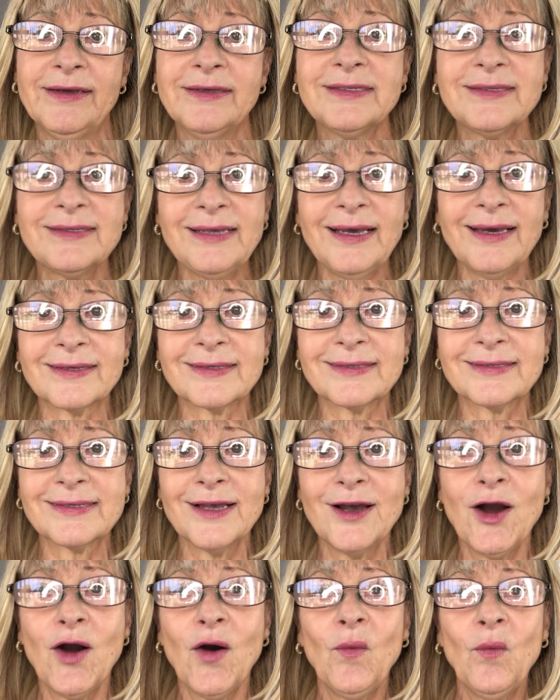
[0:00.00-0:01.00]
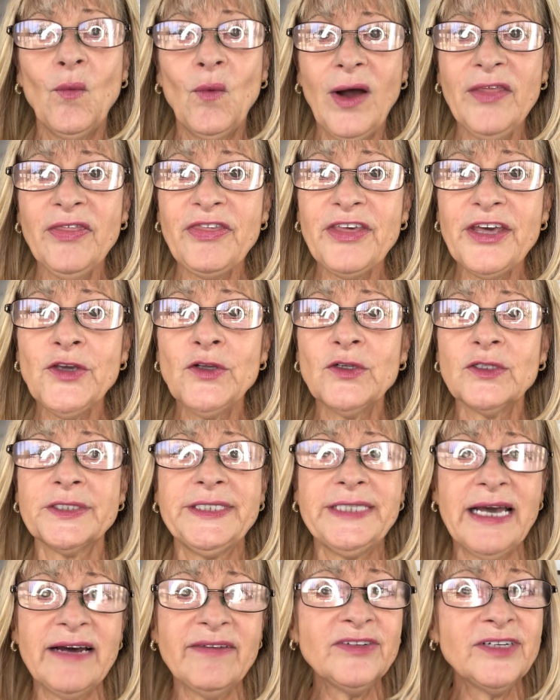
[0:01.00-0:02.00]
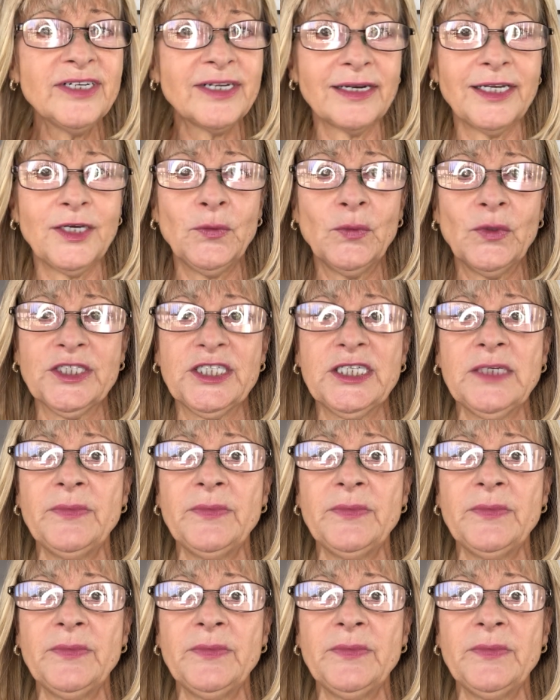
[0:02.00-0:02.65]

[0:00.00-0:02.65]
6. One thing you'll definitely want